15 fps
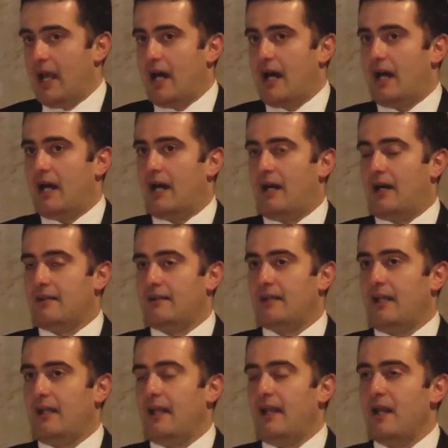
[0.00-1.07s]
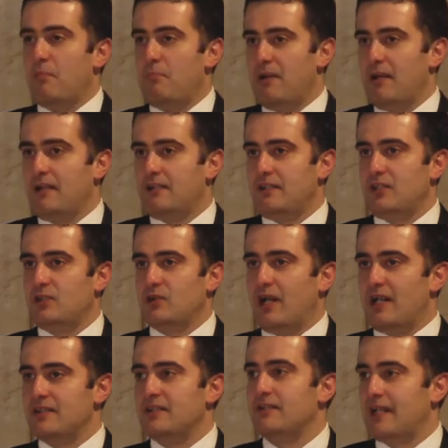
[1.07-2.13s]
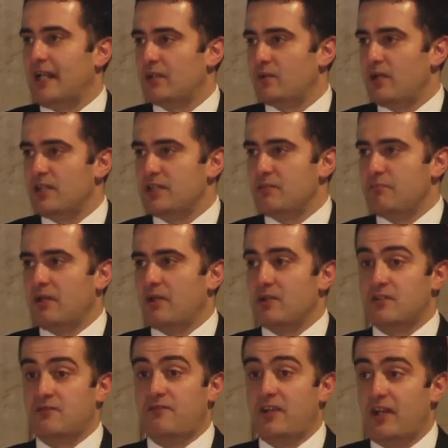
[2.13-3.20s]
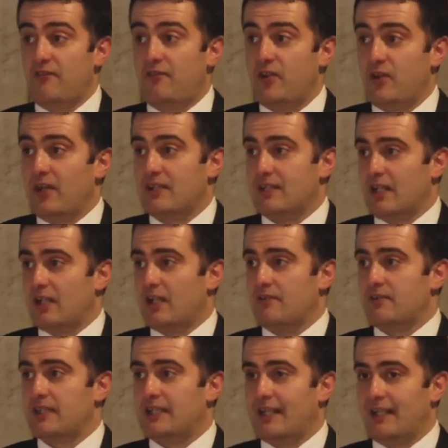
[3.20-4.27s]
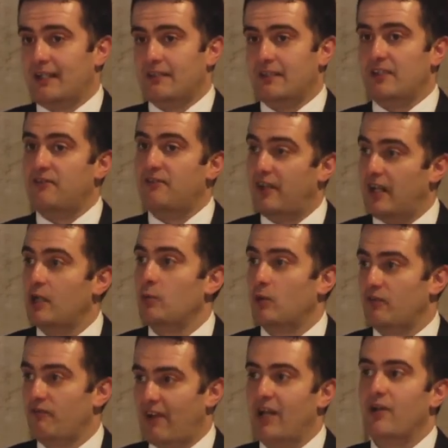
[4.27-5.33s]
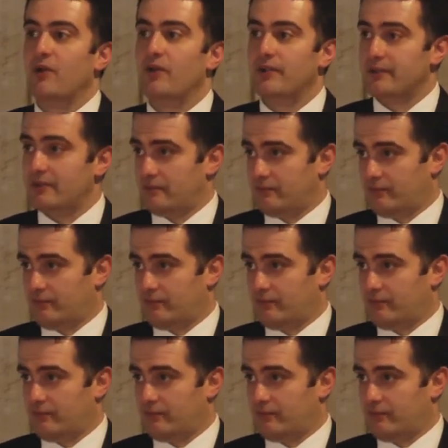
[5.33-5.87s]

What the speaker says: The inability to answer that question, because very few executives can define what value is.